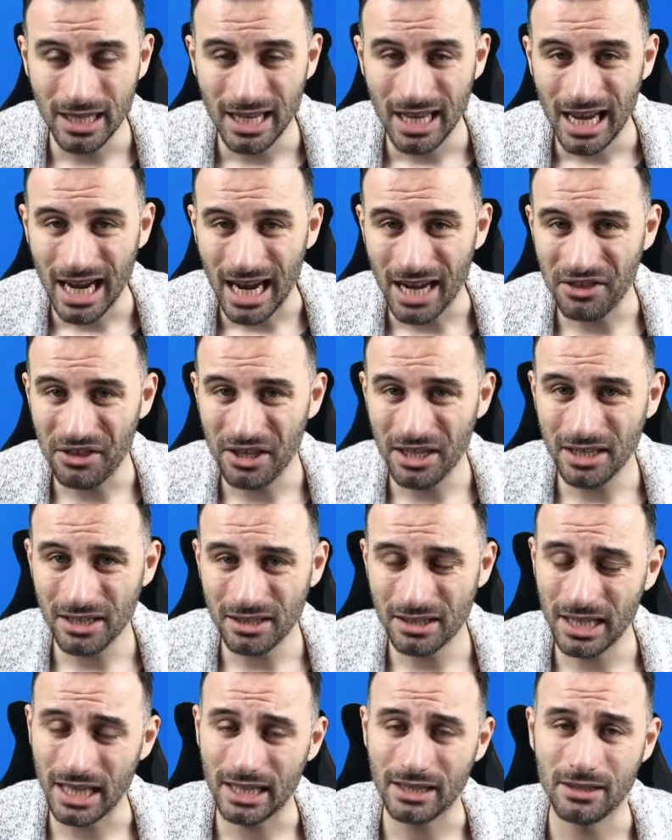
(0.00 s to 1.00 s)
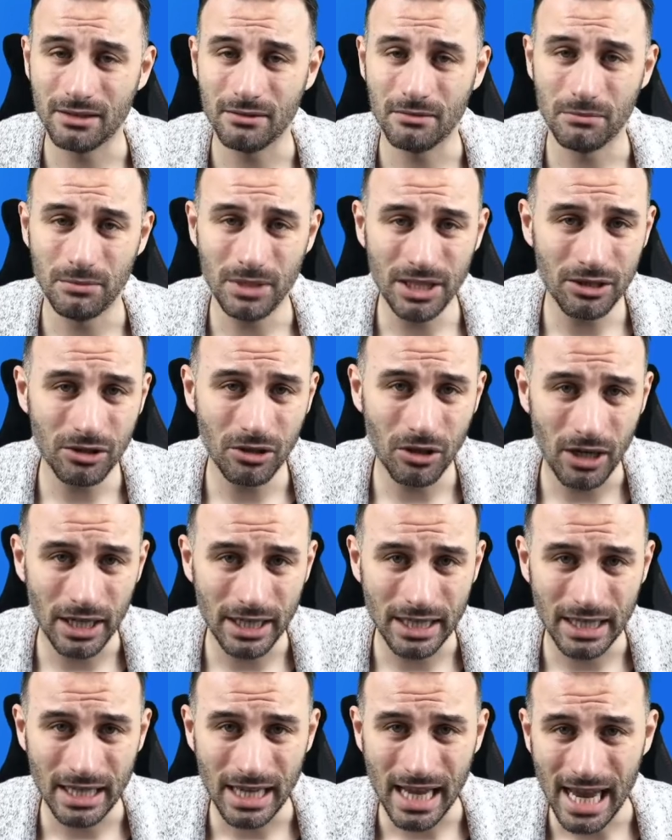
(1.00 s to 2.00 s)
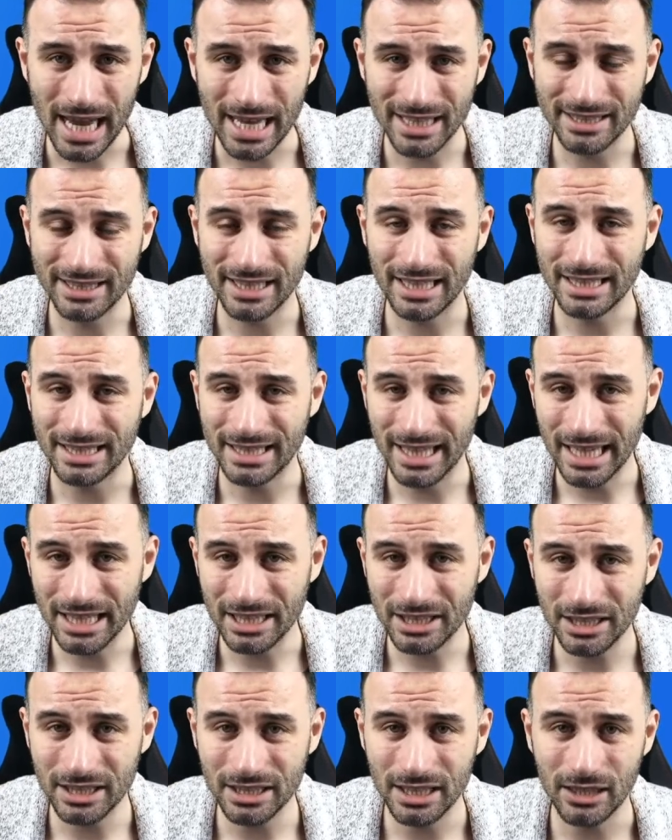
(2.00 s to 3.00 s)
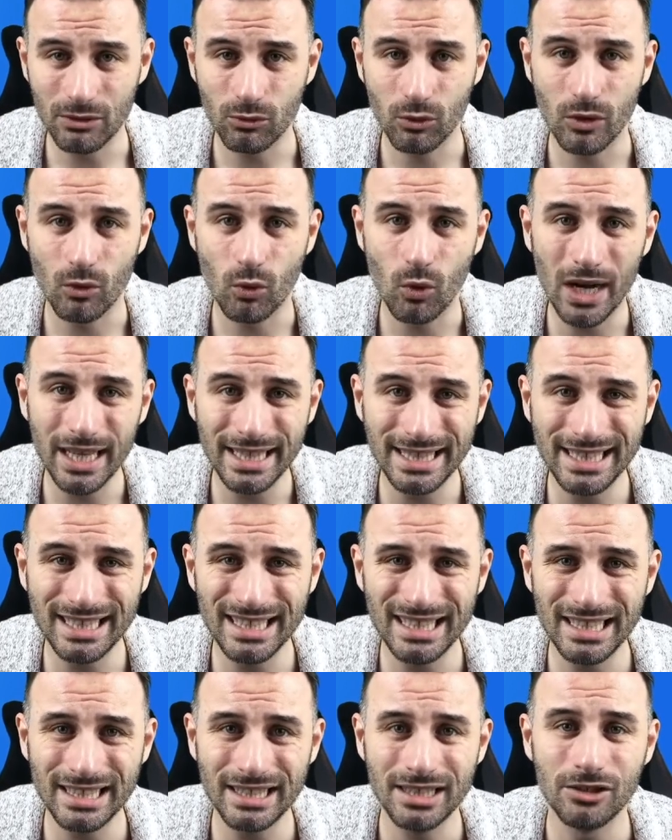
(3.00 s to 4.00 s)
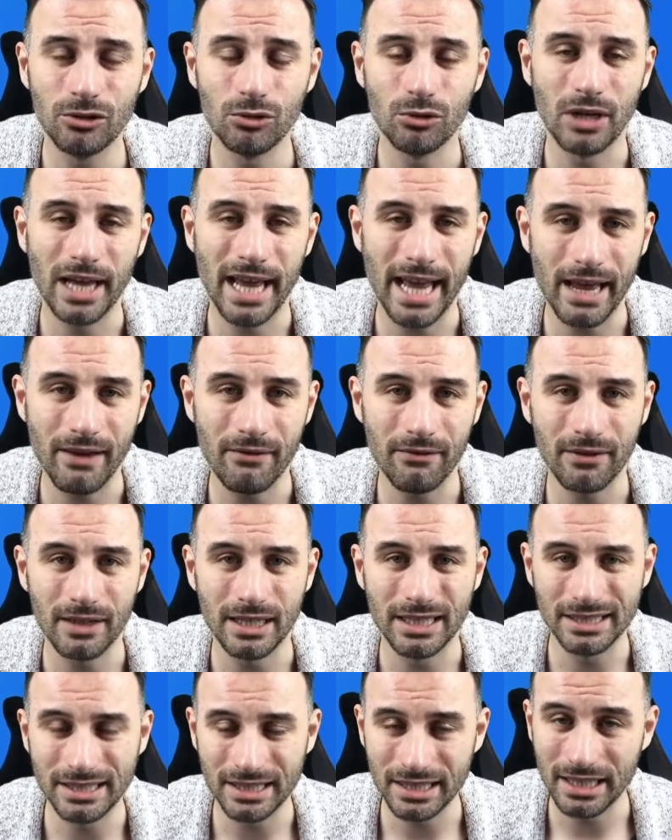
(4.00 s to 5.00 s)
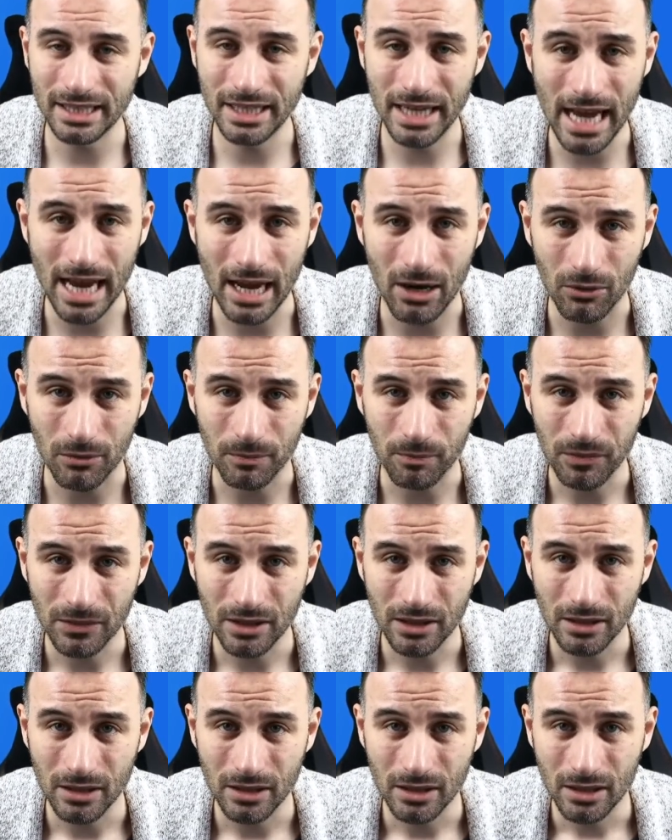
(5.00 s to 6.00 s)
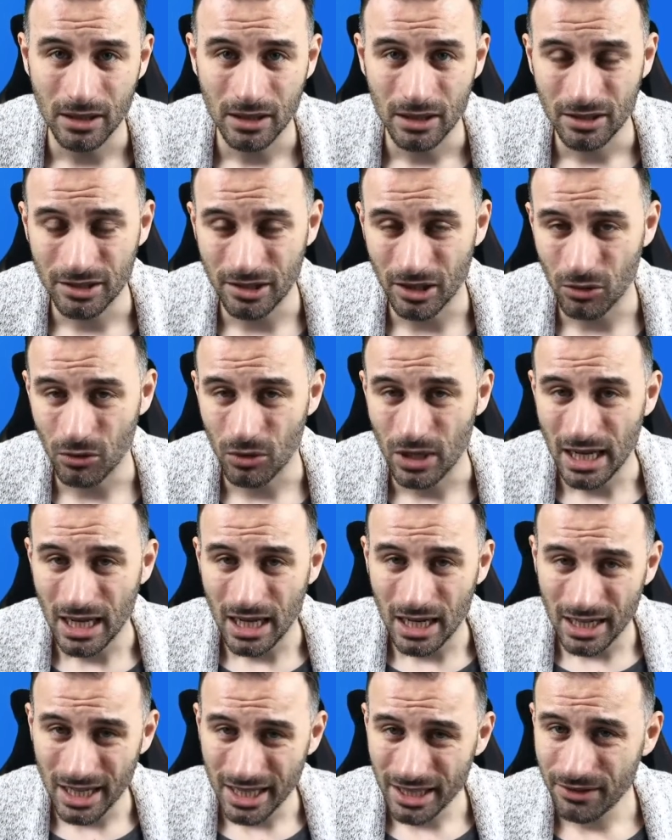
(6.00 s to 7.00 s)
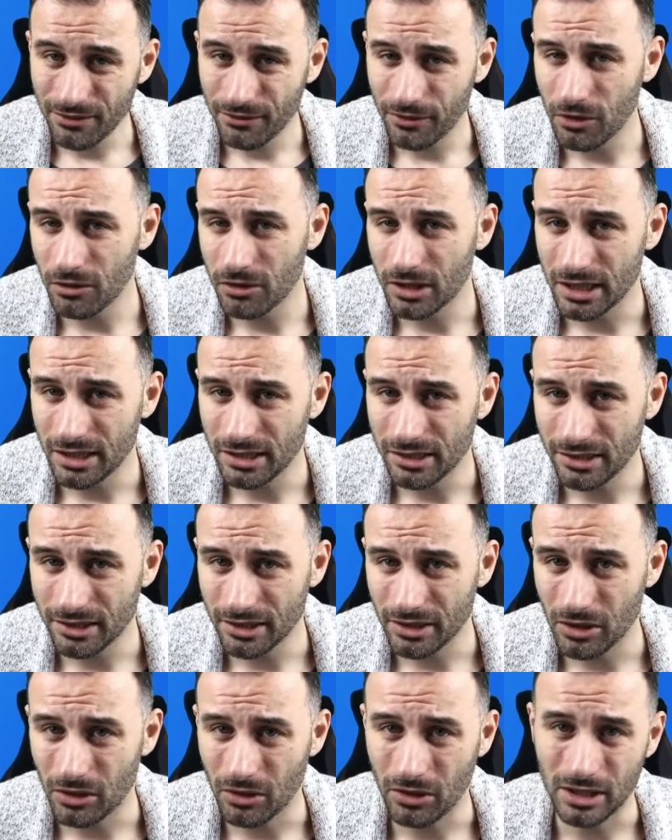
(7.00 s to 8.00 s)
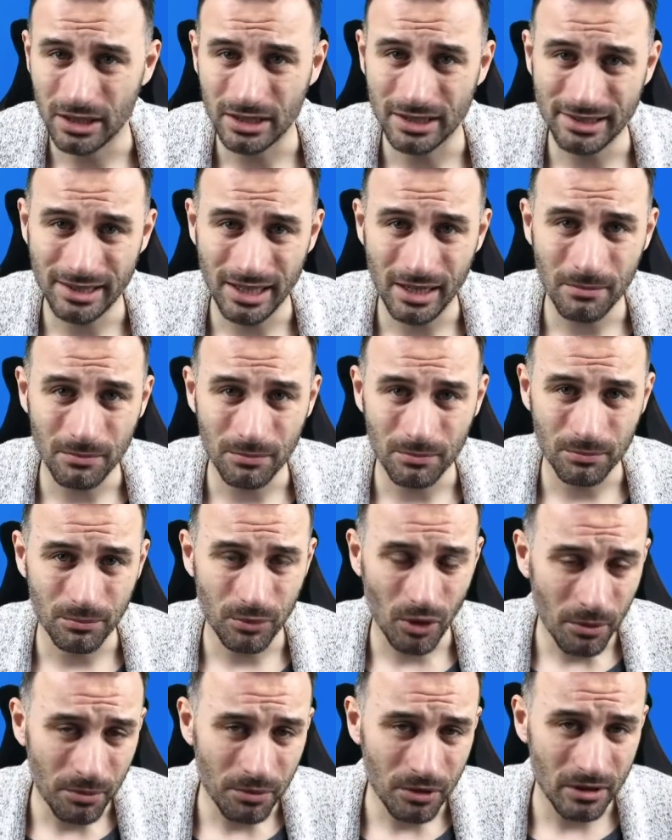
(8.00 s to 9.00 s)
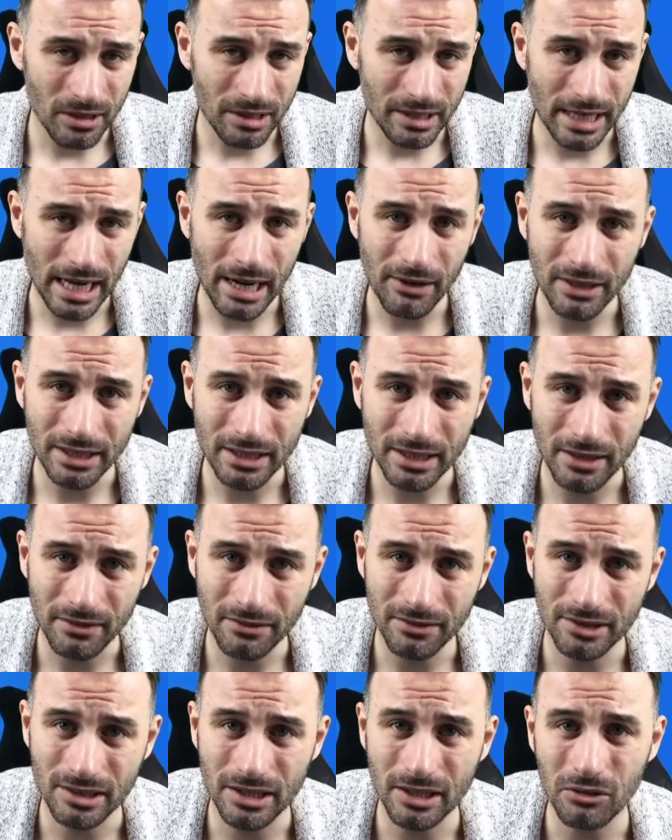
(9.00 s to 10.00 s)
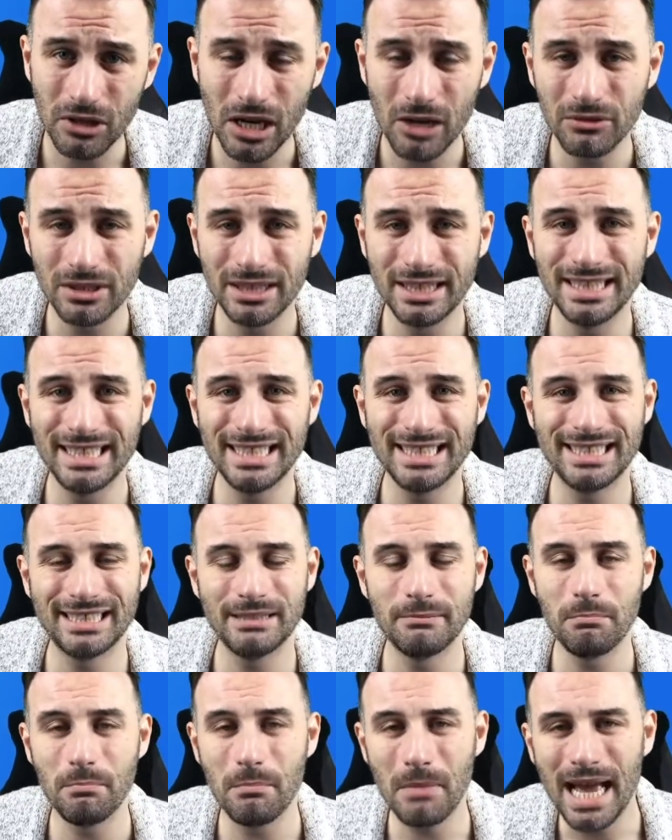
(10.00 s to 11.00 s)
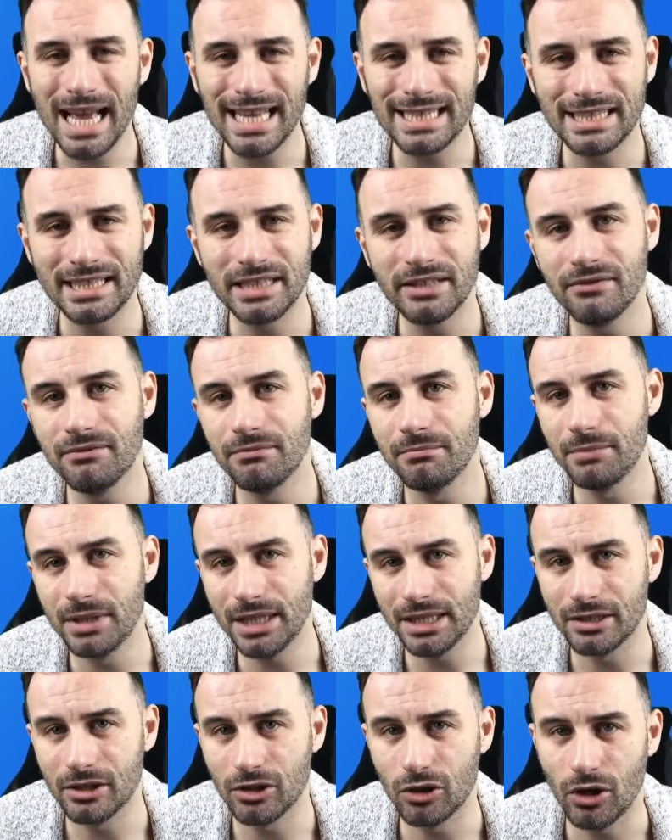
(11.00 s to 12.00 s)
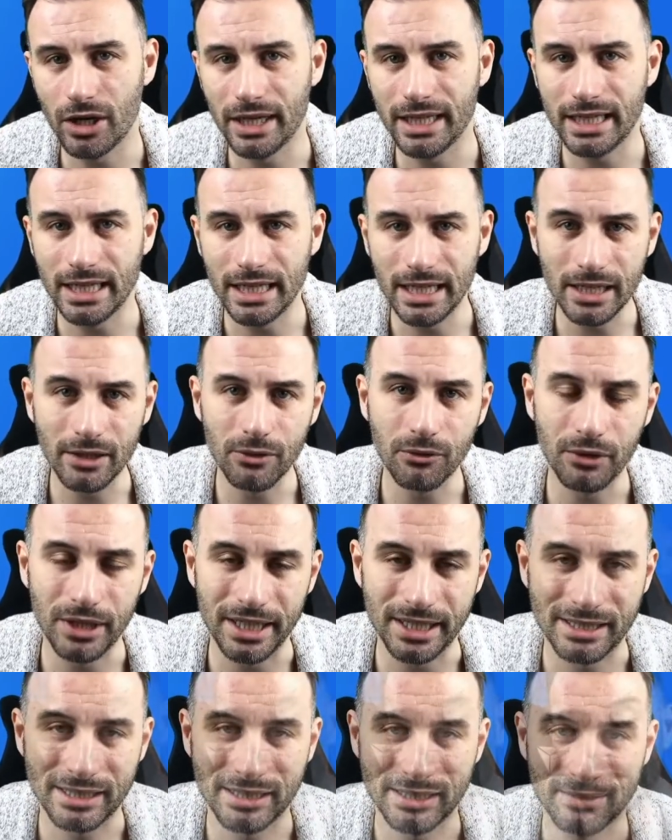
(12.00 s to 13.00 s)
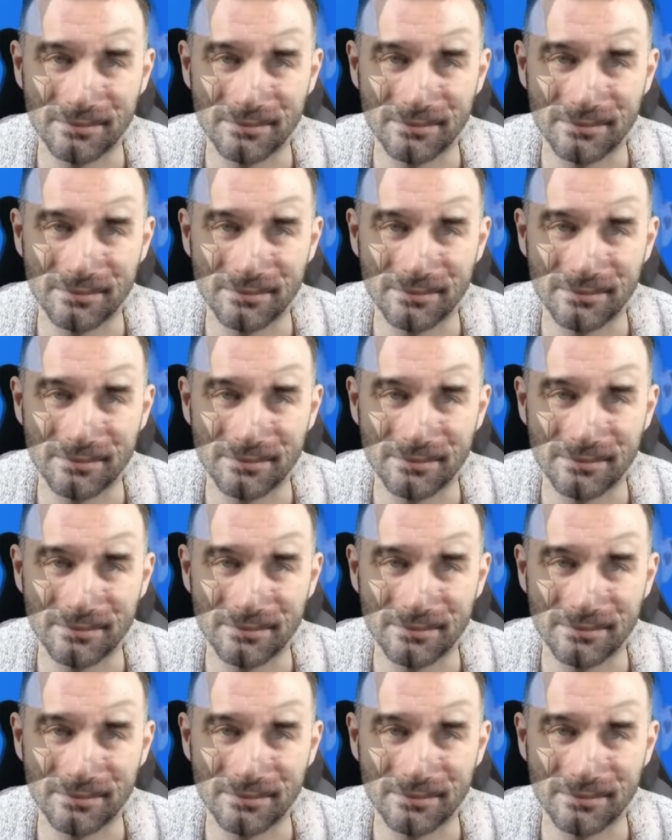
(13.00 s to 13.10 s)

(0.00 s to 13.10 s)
I think that Bitcoin has the attention that we wanted it to have until now. So let's focus on some popular narratives around this massive Bitcoin increase.